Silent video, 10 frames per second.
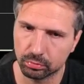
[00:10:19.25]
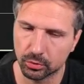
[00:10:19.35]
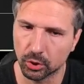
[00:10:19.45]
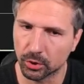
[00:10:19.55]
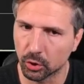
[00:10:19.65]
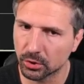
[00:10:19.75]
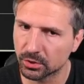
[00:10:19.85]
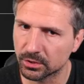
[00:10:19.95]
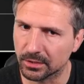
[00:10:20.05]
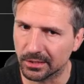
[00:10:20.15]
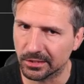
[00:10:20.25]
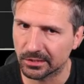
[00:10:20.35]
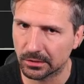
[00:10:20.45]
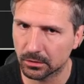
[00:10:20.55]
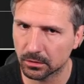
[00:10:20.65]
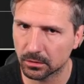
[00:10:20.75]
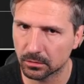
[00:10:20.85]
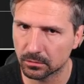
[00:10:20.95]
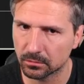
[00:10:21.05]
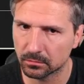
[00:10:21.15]
It looks decent.
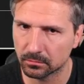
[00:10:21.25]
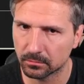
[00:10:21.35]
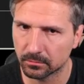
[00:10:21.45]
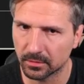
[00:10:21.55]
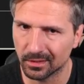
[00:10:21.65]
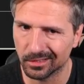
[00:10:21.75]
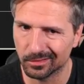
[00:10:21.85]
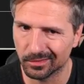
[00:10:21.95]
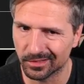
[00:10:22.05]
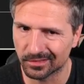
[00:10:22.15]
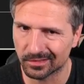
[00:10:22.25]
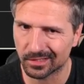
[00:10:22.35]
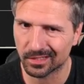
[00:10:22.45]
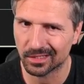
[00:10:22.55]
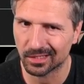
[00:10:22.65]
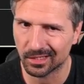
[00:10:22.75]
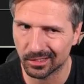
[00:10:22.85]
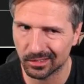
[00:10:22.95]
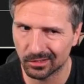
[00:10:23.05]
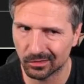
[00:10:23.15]
It's
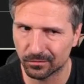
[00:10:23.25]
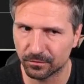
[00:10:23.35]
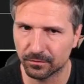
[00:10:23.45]
kind of